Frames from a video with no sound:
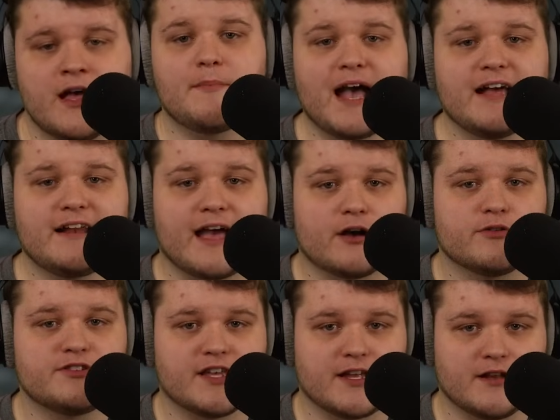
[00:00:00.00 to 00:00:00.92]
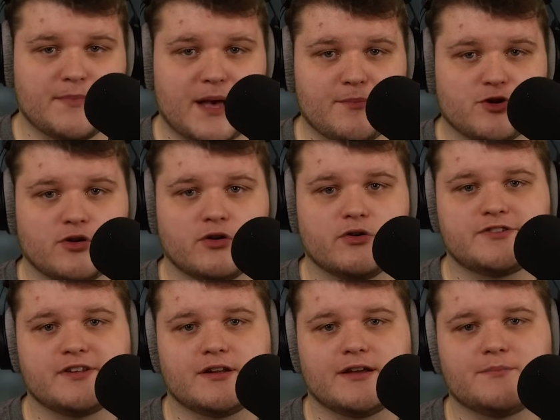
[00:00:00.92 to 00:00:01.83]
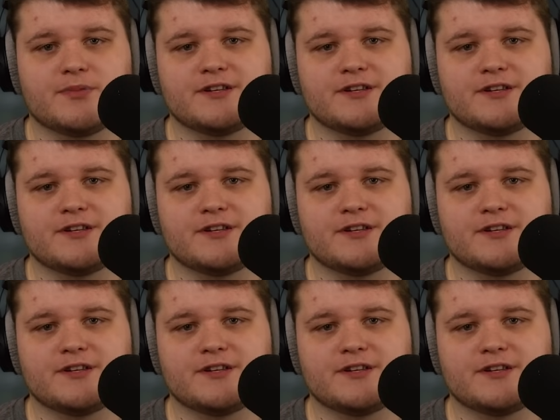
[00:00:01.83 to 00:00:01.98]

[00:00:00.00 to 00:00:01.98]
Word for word: Madhouse and Mamoru Hosoda in